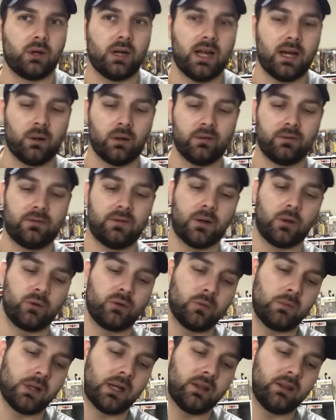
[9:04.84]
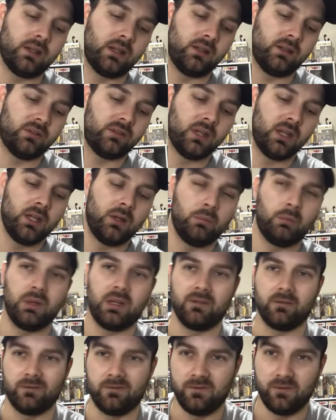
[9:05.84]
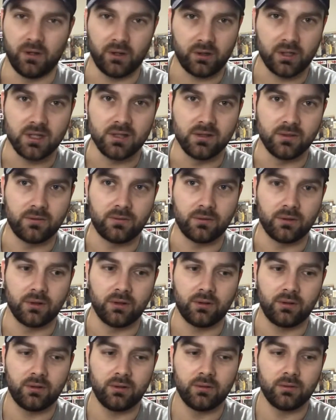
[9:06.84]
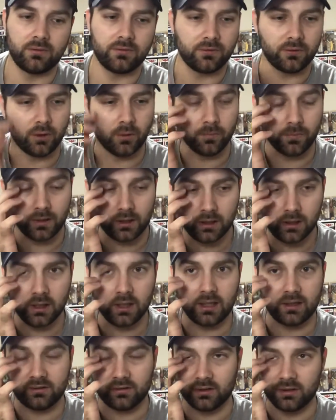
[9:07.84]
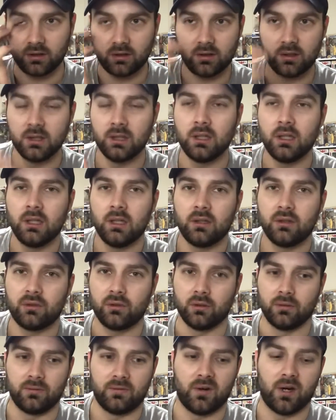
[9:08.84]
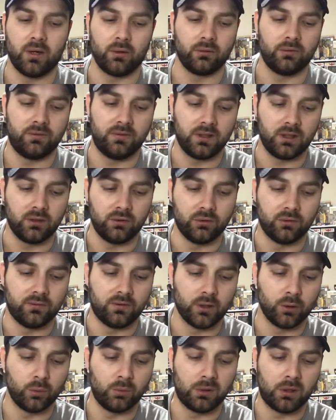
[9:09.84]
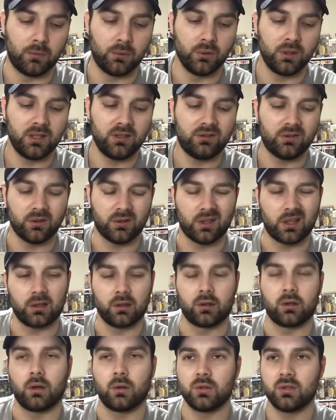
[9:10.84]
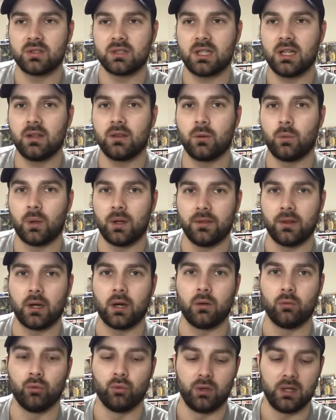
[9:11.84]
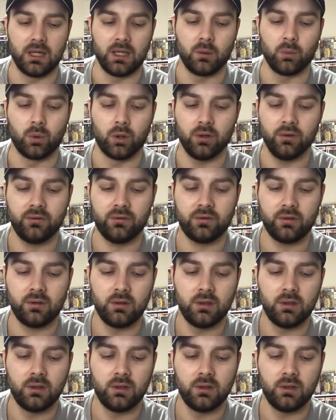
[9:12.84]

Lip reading: how I felt about these being very different from the classic sort of vinyl figures or vinyl bobbleheads. So I was like, look, I'll just get the one that I really want